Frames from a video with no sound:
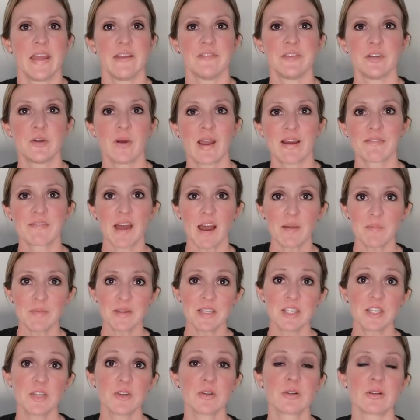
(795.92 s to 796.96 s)
If you have not
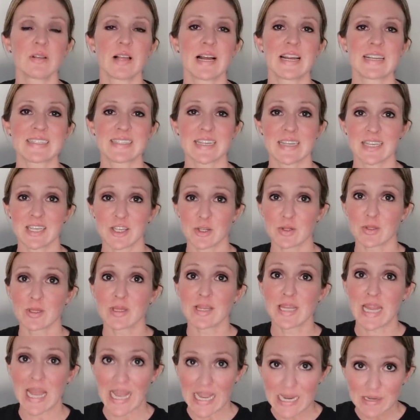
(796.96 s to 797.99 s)
been utilizing your
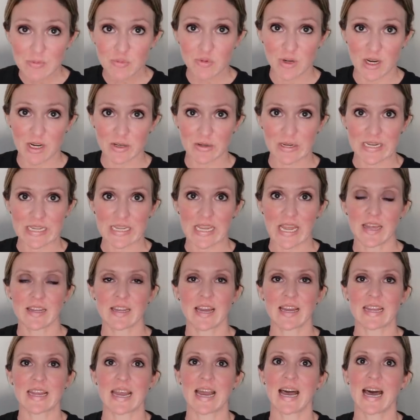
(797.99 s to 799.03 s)
library yet,
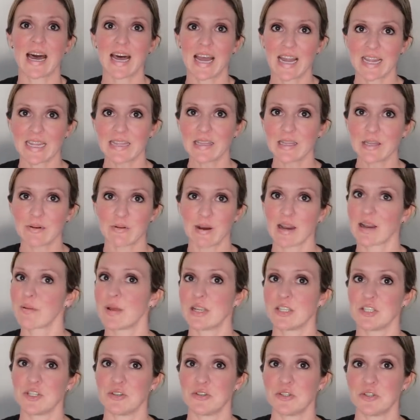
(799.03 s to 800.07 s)
I highly
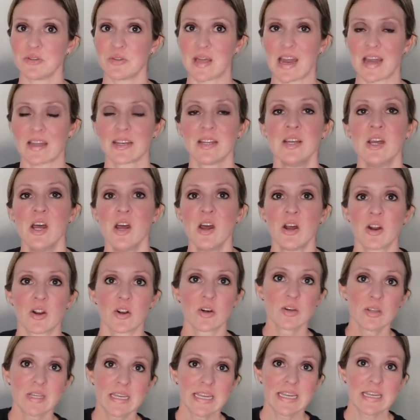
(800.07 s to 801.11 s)
recommend you do that.
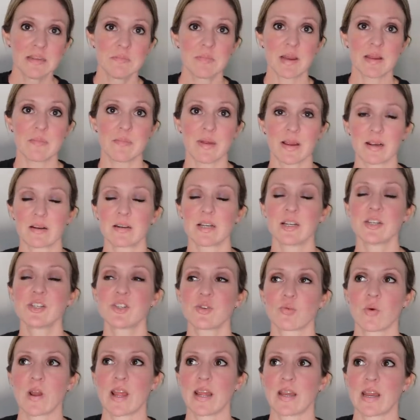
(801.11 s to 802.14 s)
Early in my marriage,
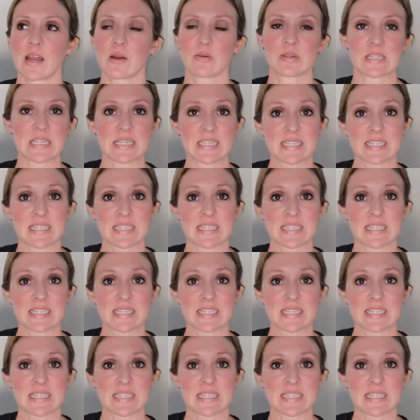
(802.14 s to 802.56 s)
when I was a